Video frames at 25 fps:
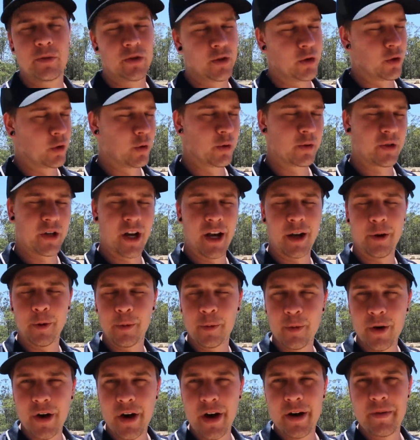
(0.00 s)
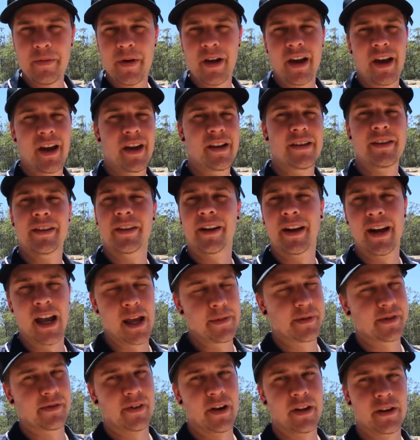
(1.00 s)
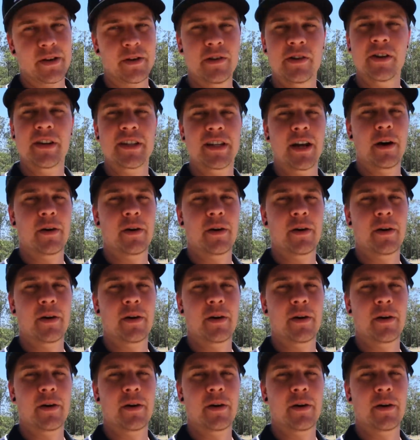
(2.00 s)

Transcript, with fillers: dual channel wideband, heaps of other goodies